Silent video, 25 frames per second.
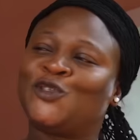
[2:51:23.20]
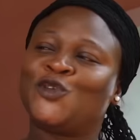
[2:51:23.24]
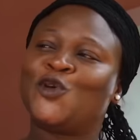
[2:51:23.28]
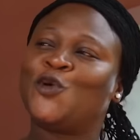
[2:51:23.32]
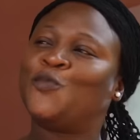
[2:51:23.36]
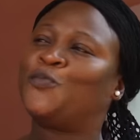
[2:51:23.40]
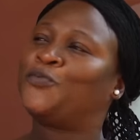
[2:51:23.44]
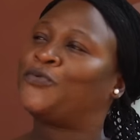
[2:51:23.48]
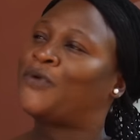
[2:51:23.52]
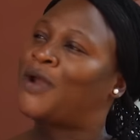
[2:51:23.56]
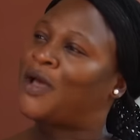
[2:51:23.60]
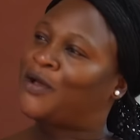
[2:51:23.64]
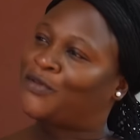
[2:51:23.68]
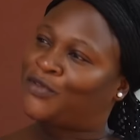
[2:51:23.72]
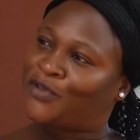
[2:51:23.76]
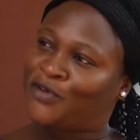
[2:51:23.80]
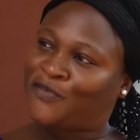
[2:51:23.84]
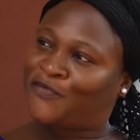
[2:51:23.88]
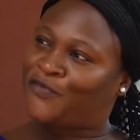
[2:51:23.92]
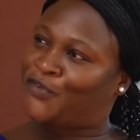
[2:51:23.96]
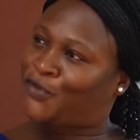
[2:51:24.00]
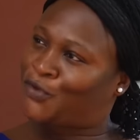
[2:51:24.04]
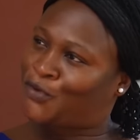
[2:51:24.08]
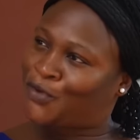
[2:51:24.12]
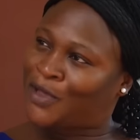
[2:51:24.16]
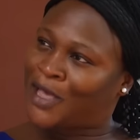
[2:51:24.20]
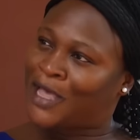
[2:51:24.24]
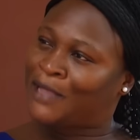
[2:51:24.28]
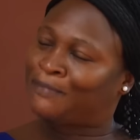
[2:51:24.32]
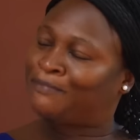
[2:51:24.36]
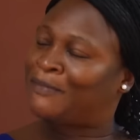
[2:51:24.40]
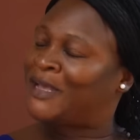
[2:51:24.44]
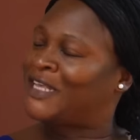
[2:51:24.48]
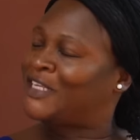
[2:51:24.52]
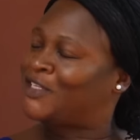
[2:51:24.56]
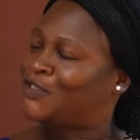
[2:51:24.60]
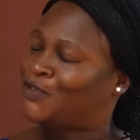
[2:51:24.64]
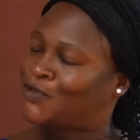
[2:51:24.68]
so proud of you
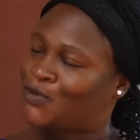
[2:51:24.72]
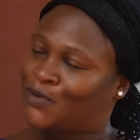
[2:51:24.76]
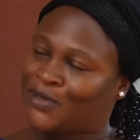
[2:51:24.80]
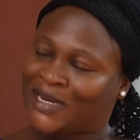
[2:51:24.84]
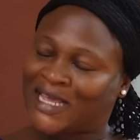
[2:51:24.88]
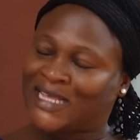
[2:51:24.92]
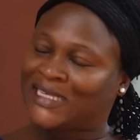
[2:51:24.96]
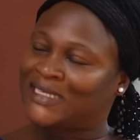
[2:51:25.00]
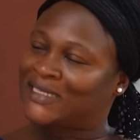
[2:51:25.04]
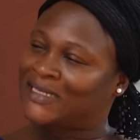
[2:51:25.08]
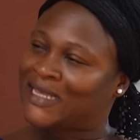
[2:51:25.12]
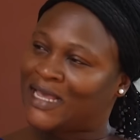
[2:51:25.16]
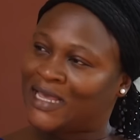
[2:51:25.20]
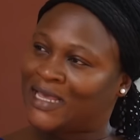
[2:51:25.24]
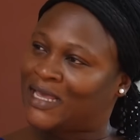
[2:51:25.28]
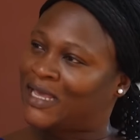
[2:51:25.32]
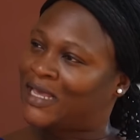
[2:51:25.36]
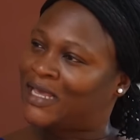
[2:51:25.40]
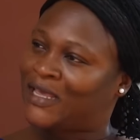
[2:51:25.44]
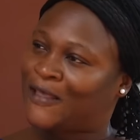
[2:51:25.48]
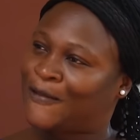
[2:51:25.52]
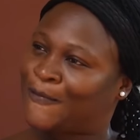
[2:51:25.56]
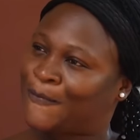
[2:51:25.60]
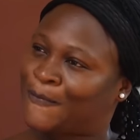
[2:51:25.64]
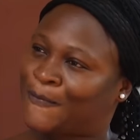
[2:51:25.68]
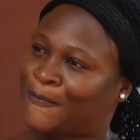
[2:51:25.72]
and my son Isaiah.